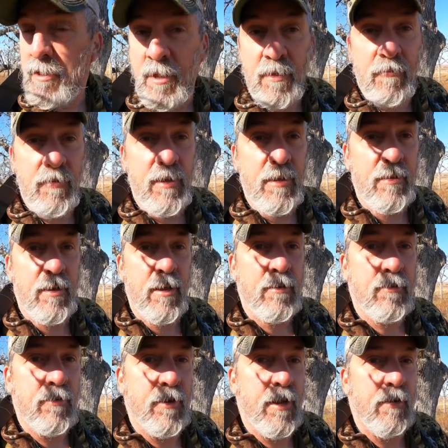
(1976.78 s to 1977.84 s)
event
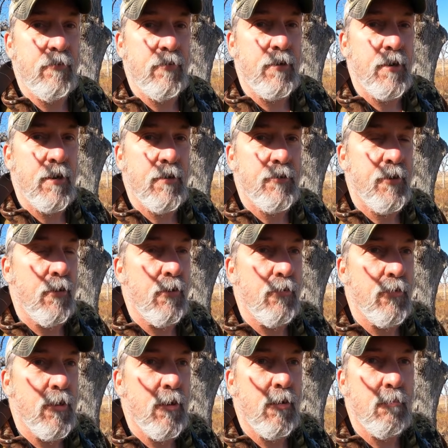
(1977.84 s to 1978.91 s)
yesterday with two
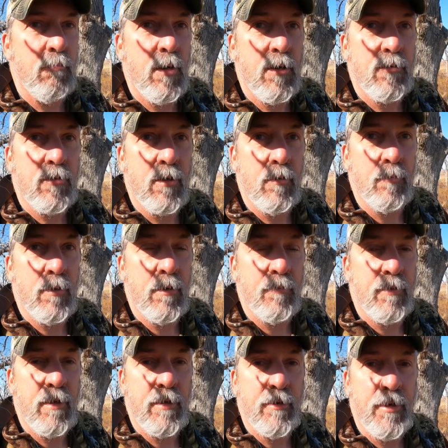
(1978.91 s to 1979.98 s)
little young bucks come up.
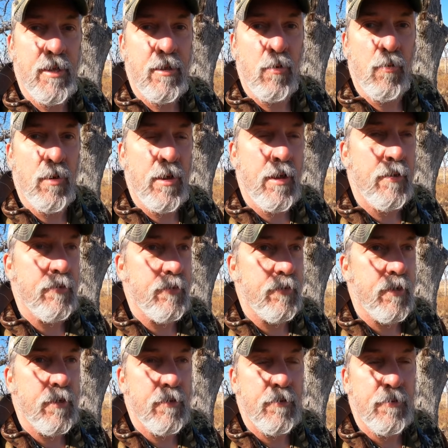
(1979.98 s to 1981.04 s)
He had a decoy out
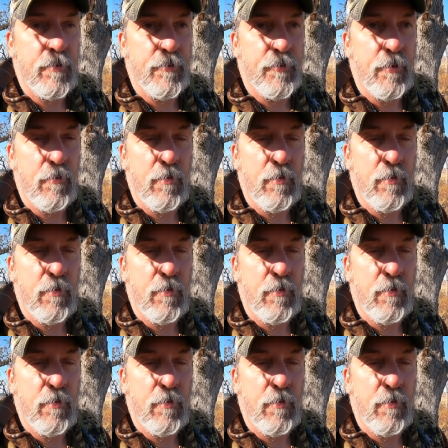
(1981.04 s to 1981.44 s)
and the two